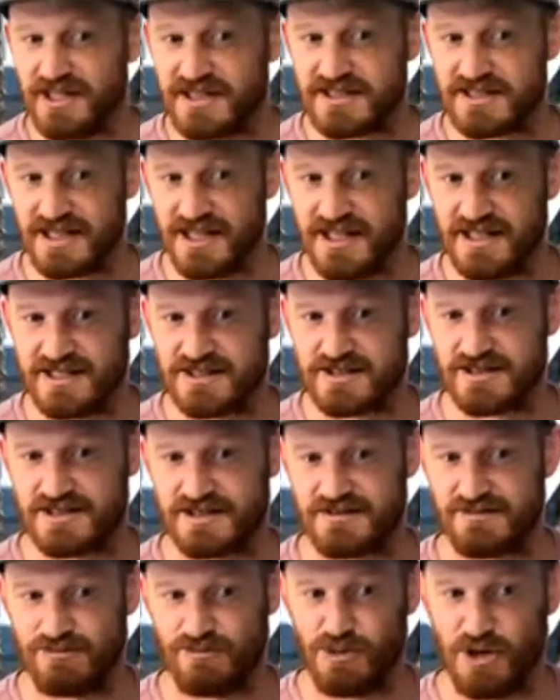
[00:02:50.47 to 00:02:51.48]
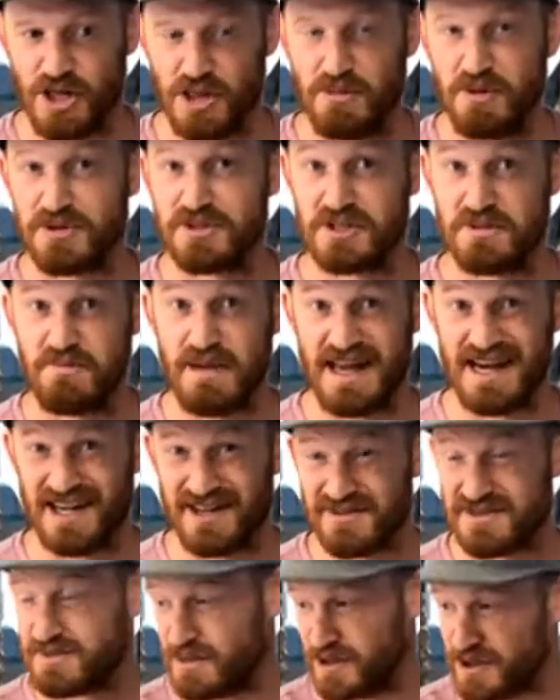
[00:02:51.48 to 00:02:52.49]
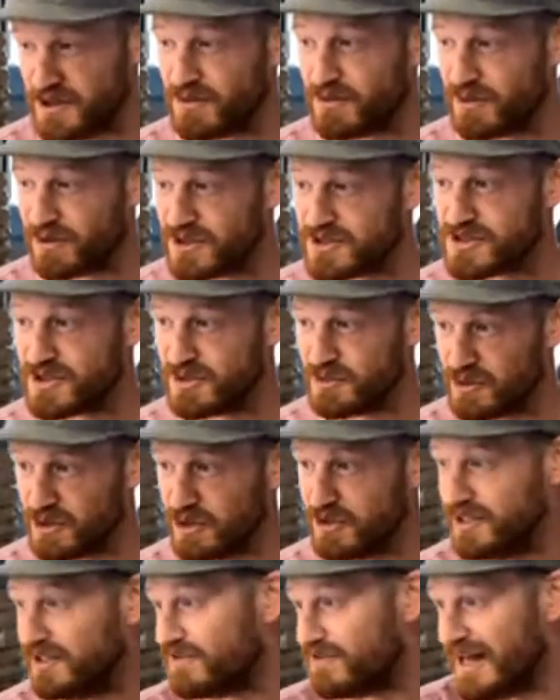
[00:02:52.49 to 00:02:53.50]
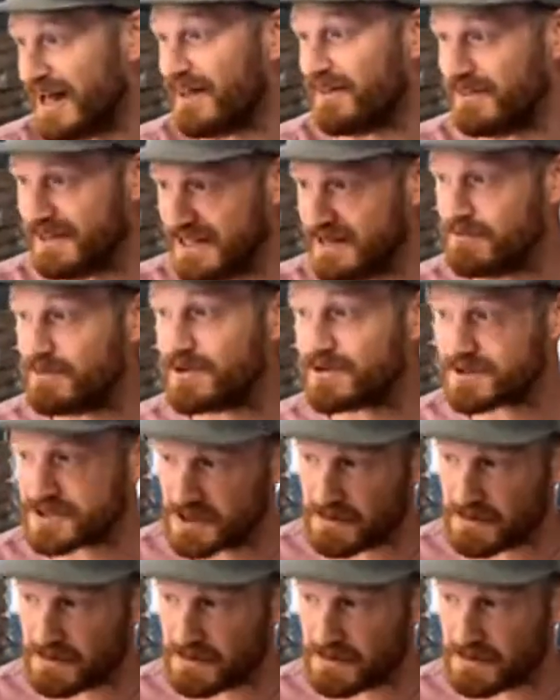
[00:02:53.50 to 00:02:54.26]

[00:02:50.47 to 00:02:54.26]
it's it's one of the most competitive spirit awards in the world, if not the most